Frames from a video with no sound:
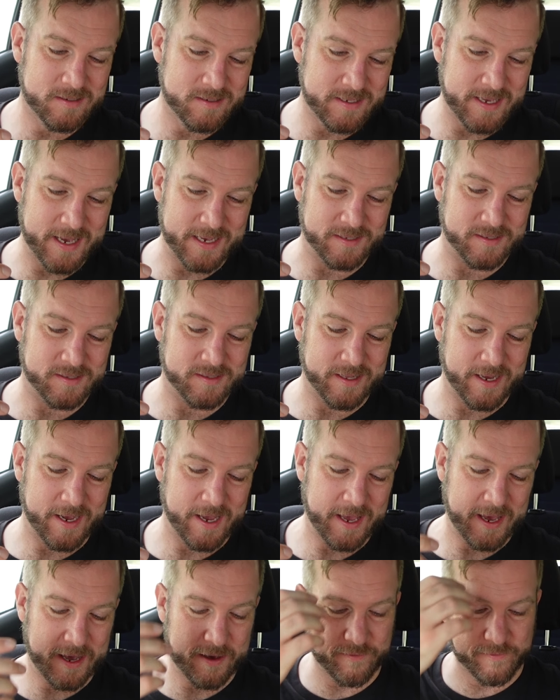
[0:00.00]
Yes,
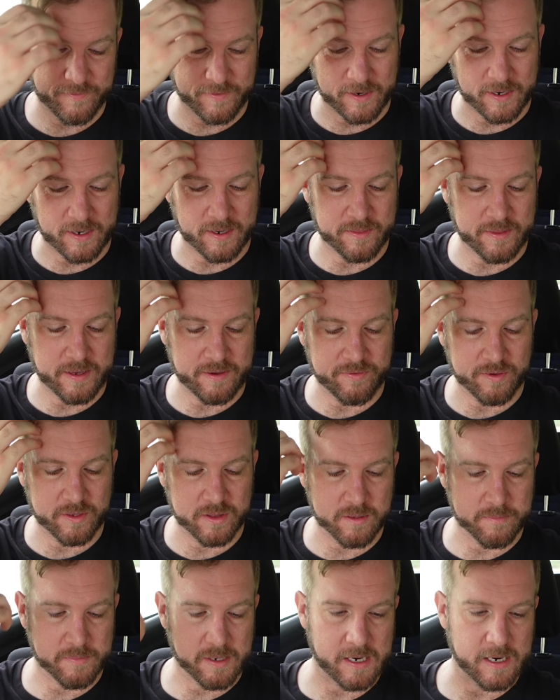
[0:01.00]
they have. They've
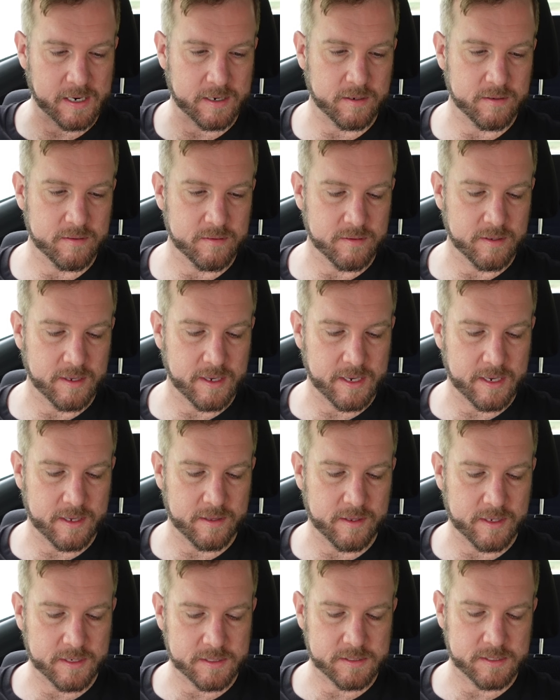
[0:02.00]
hit the mark there.
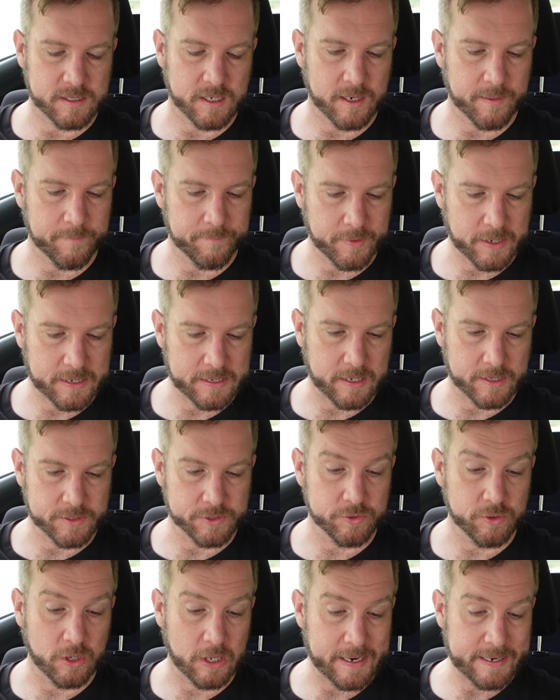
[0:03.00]
That I
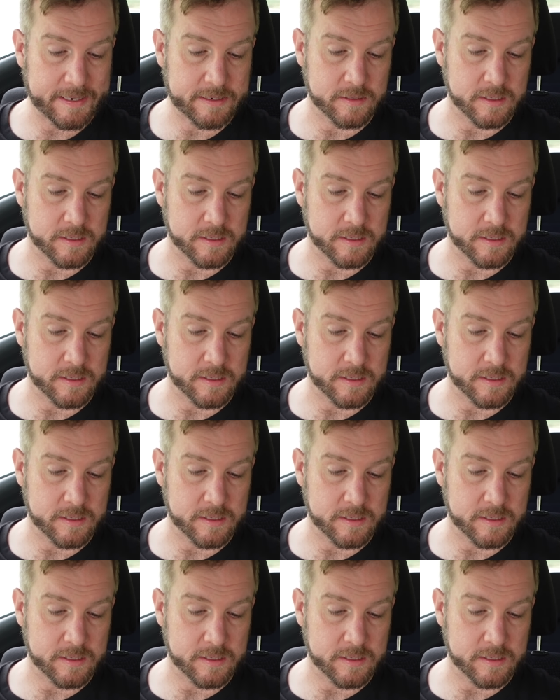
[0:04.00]
do like